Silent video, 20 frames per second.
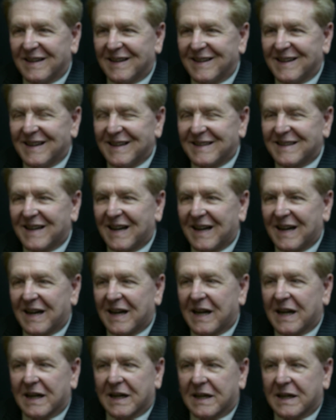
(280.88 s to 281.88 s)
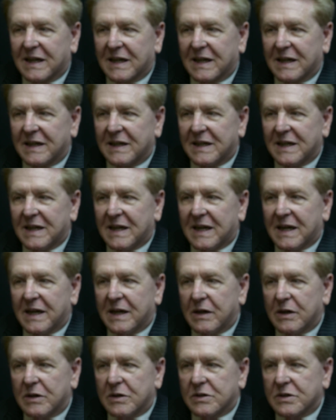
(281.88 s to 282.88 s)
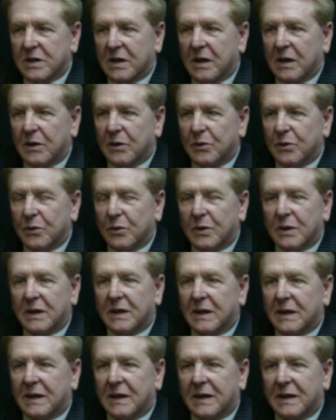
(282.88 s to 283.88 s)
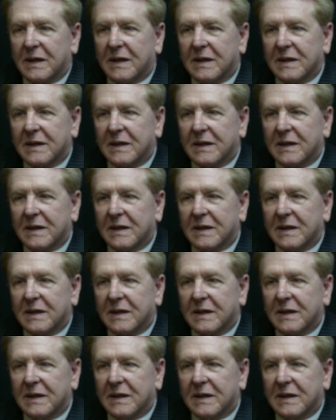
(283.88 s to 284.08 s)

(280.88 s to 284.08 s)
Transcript: It's kind of like years ago,